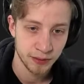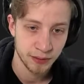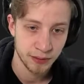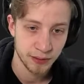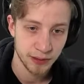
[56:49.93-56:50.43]

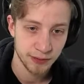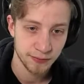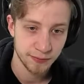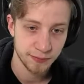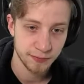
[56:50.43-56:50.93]

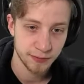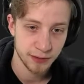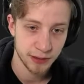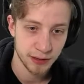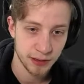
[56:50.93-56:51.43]
Left,
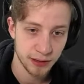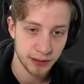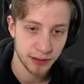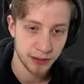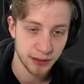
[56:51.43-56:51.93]

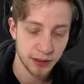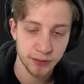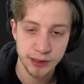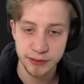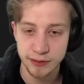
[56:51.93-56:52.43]
right. No,
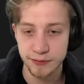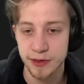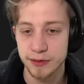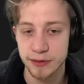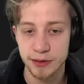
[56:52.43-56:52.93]
it is
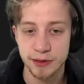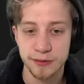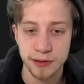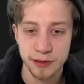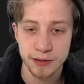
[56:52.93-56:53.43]
reversed here as
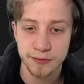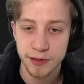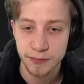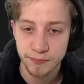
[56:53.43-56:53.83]
well. That's fine.